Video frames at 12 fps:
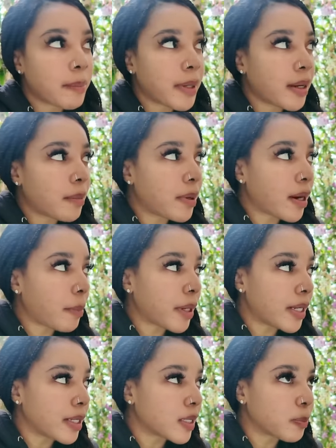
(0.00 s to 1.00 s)
But
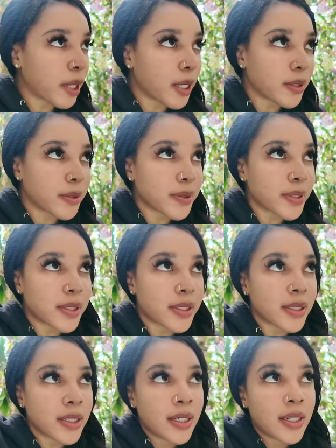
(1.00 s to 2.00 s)
I'm getting exposed.
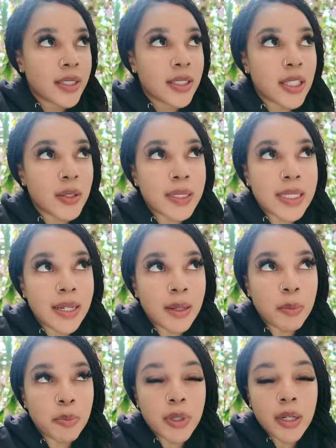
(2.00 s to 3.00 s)
So
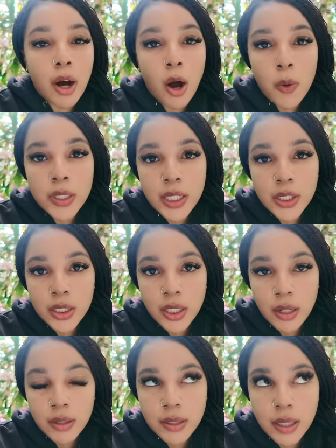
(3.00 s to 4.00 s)
tip, always get
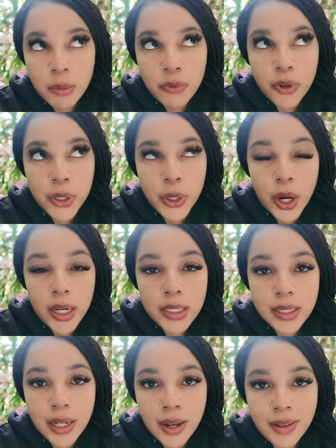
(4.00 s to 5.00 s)
your toes done before you go out
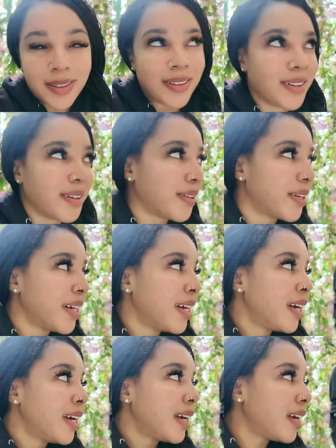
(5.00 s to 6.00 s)
of town.
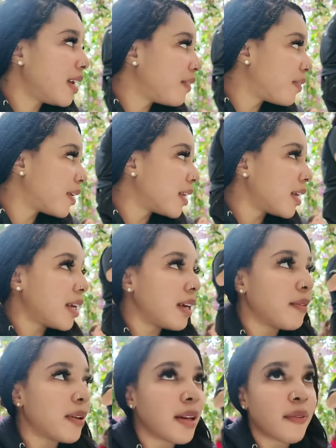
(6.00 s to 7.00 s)

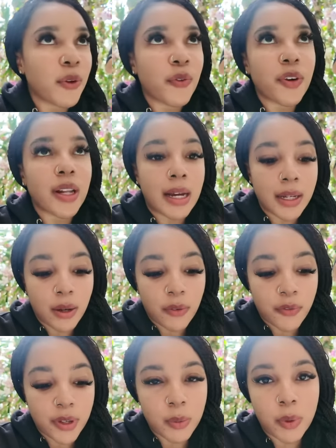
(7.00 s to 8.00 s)
even if you feel like
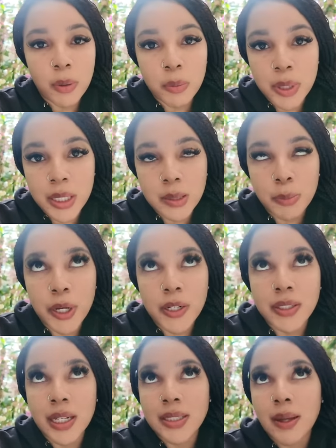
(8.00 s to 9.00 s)
your feet won't be
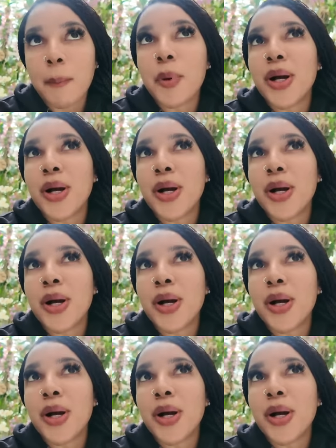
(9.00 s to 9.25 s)
exposed at some